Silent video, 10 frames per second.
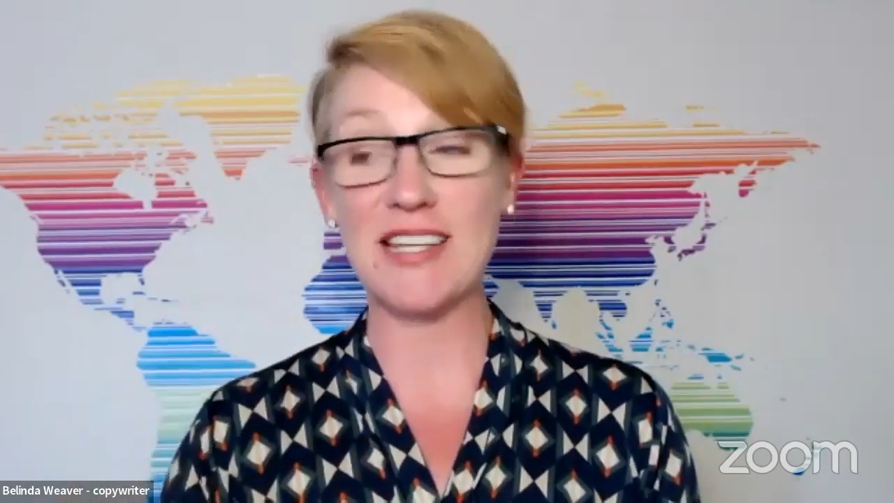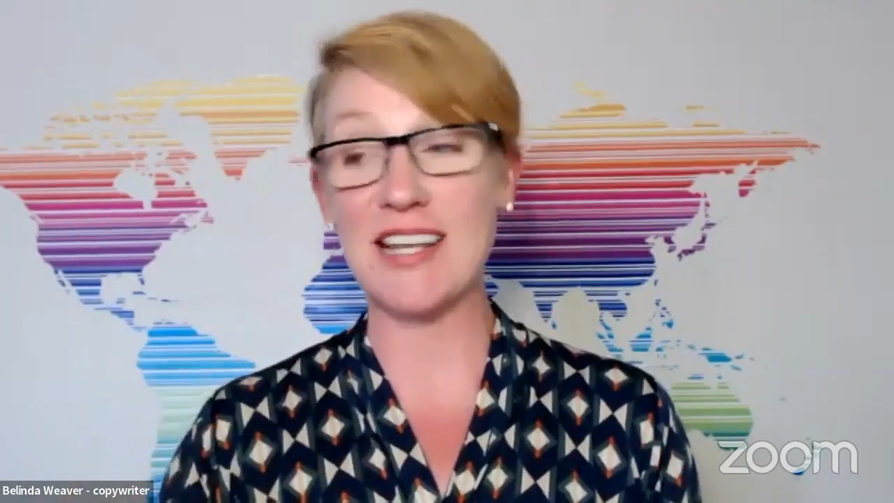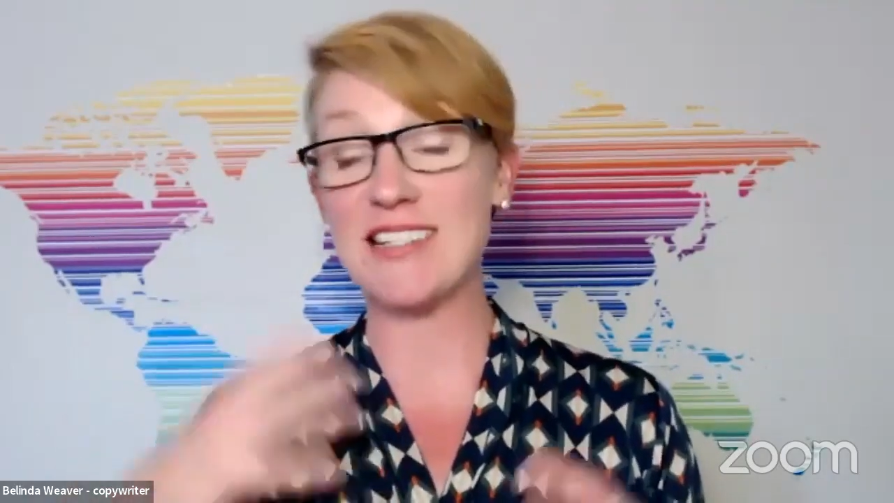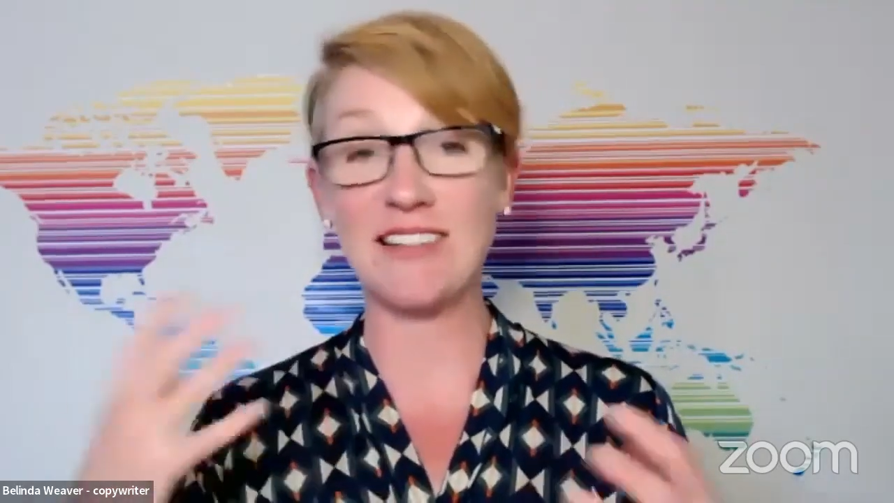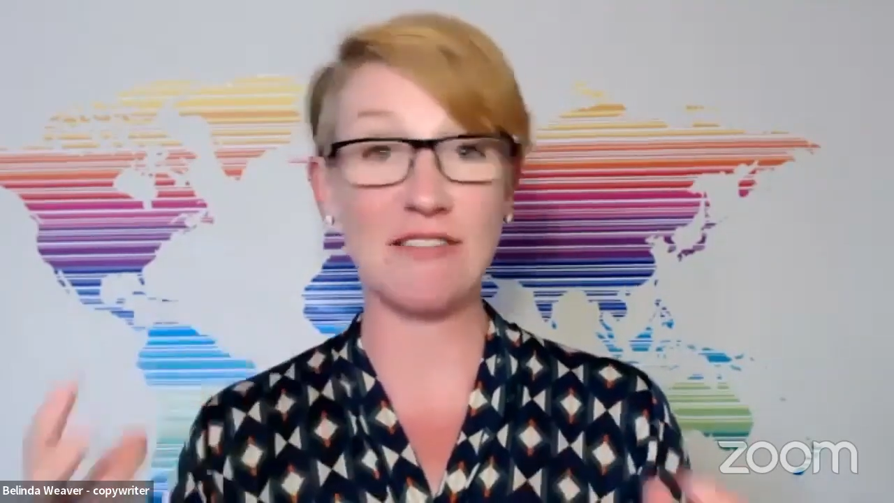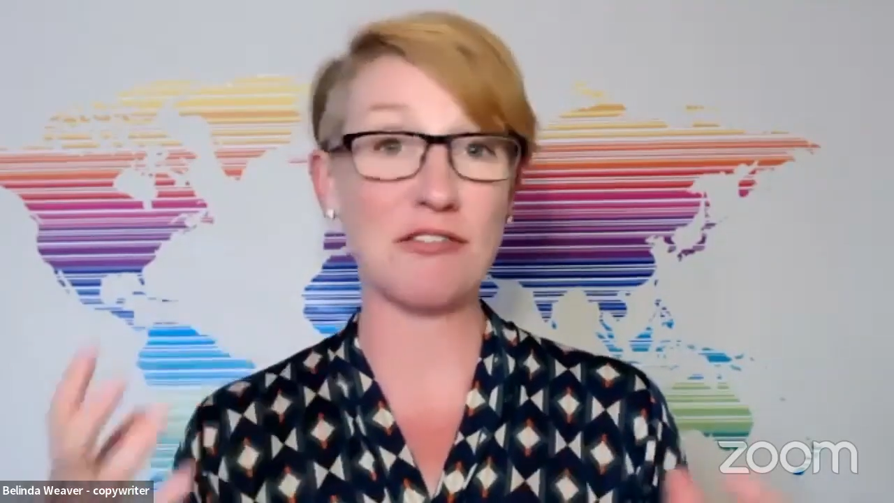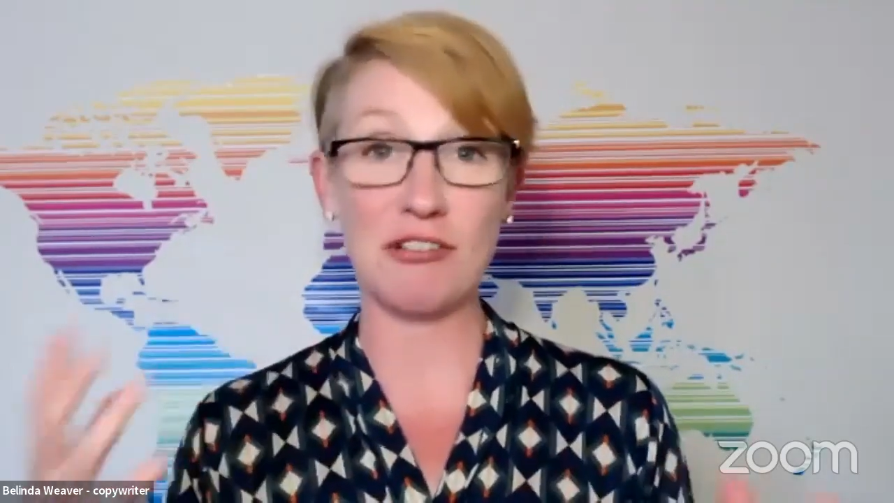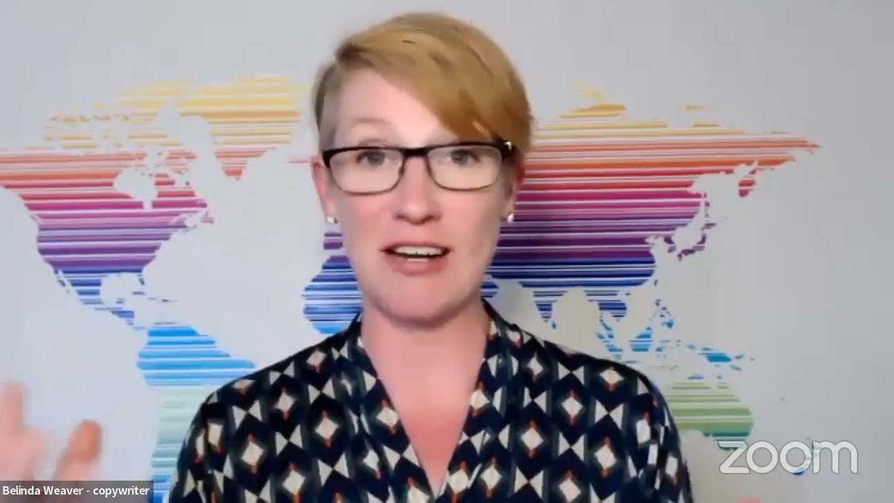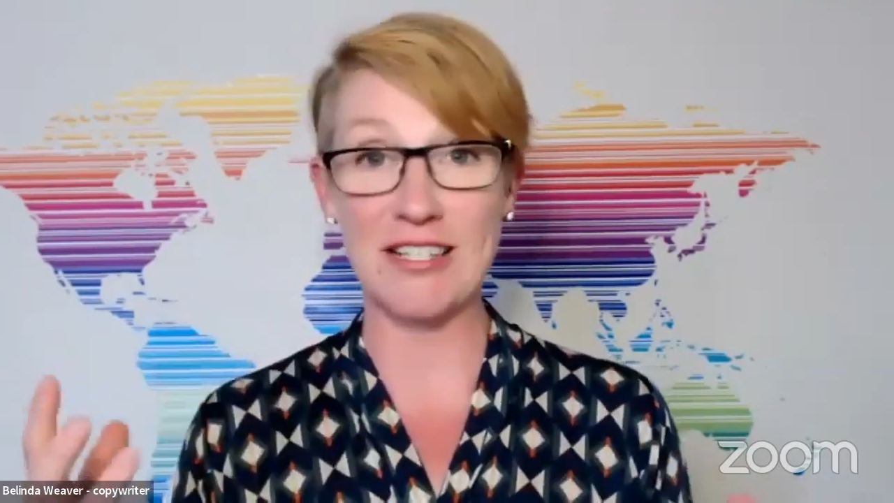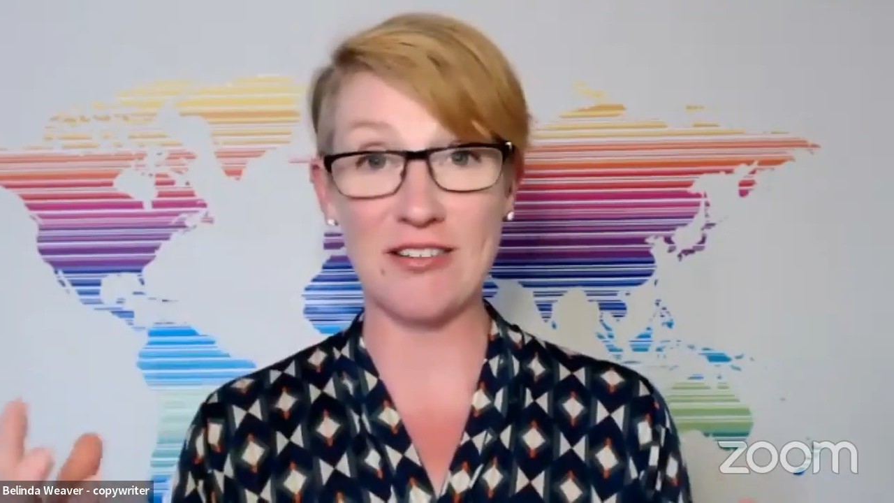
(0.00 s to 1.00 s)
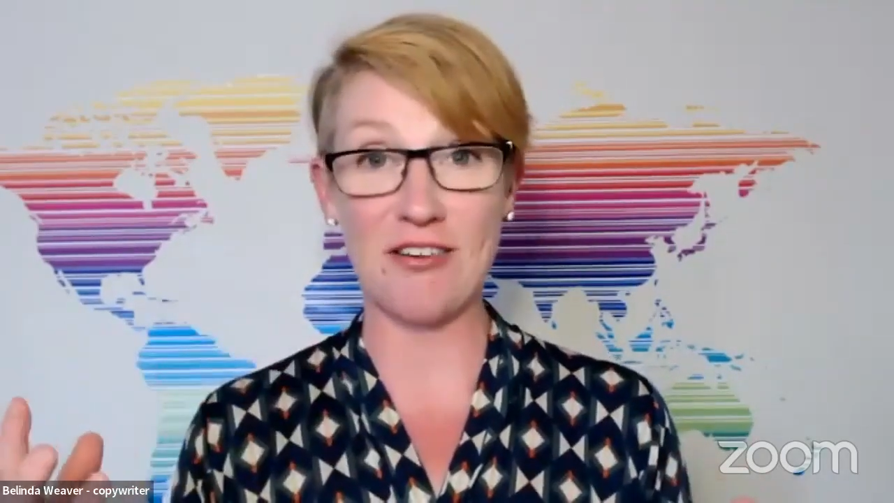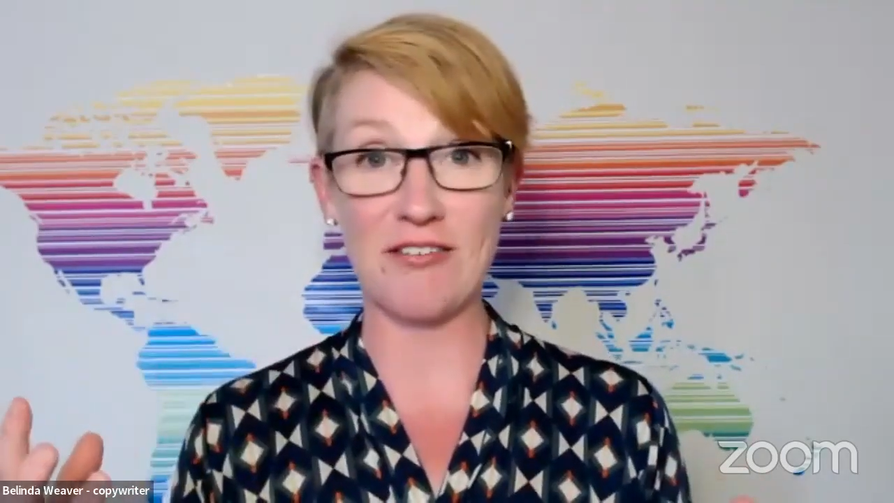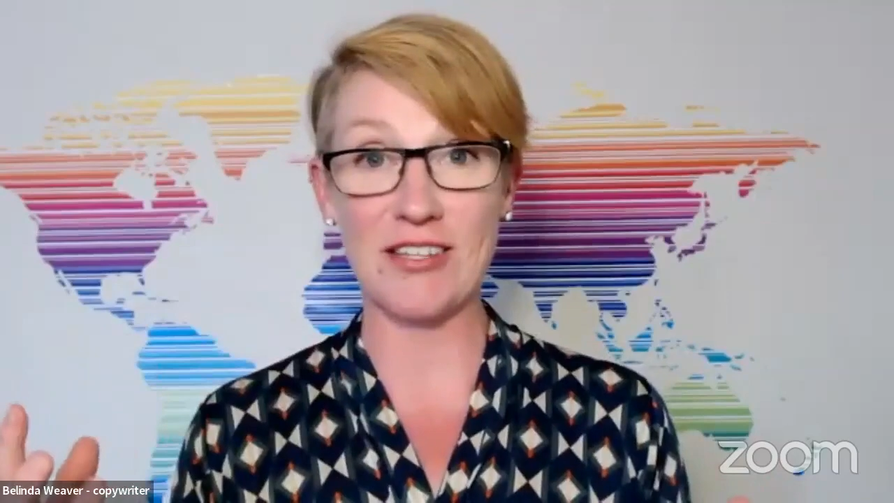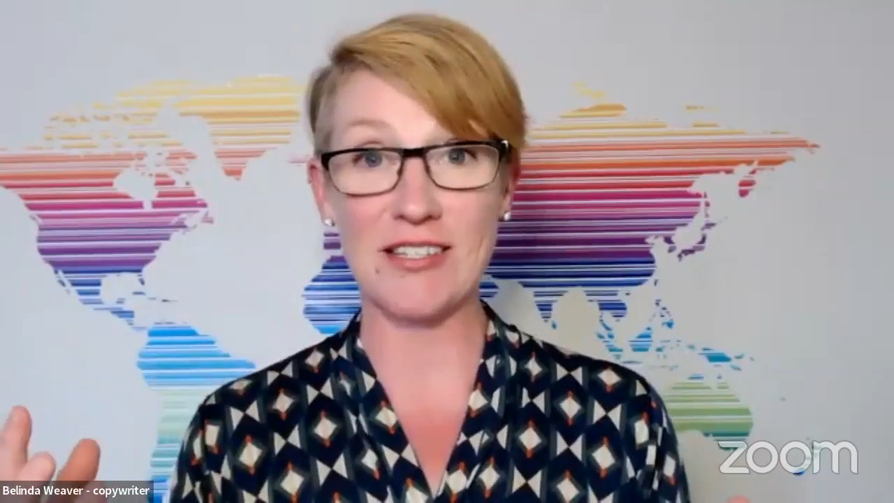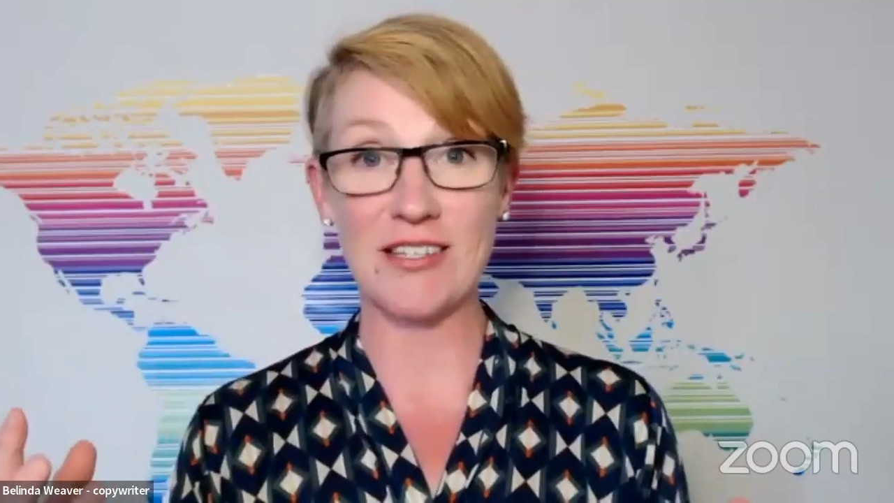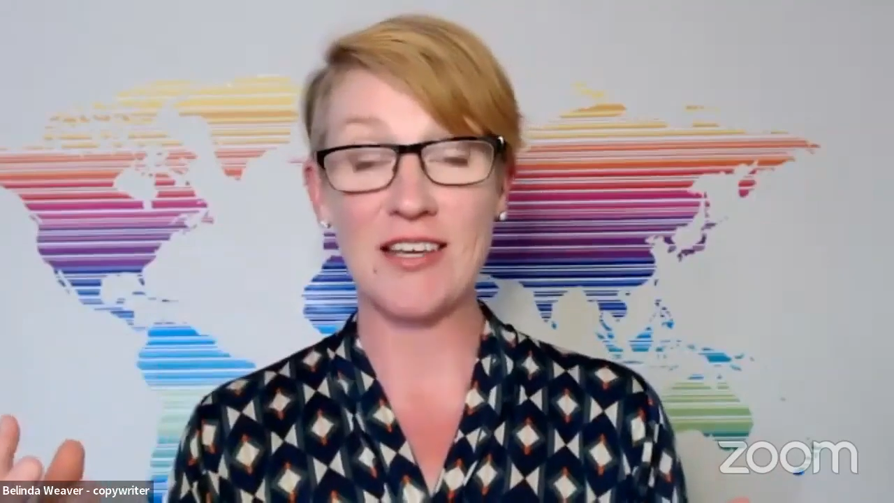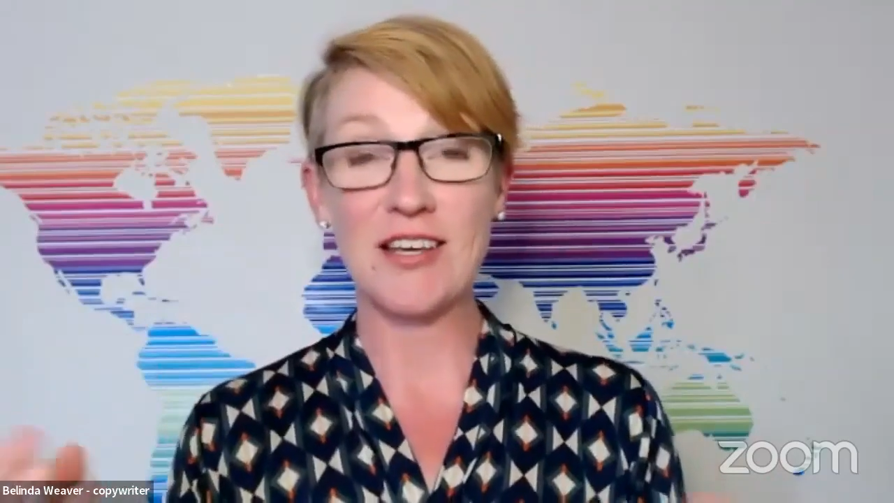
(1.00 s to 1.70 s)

and deliver a great service.